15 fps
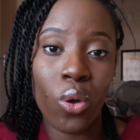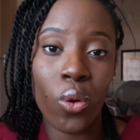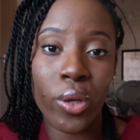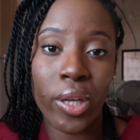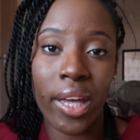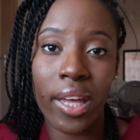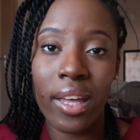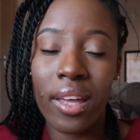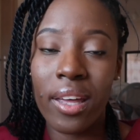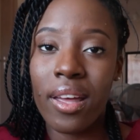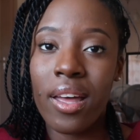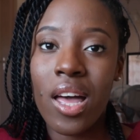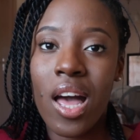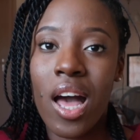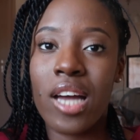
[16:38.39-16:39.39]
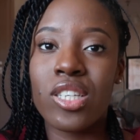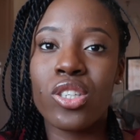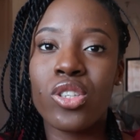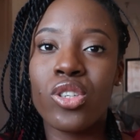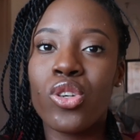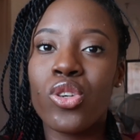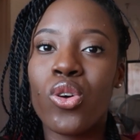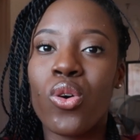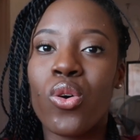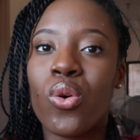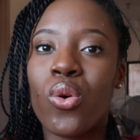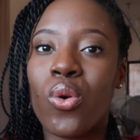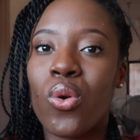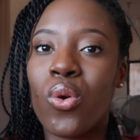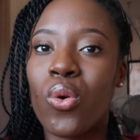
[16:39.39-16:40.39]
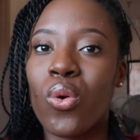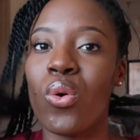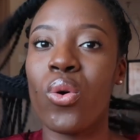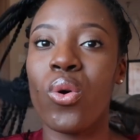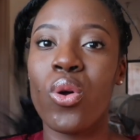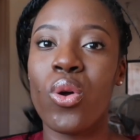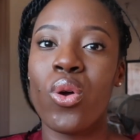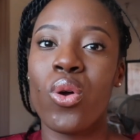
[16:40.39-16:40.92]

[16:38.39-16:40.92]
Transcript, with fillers: okay i didn't know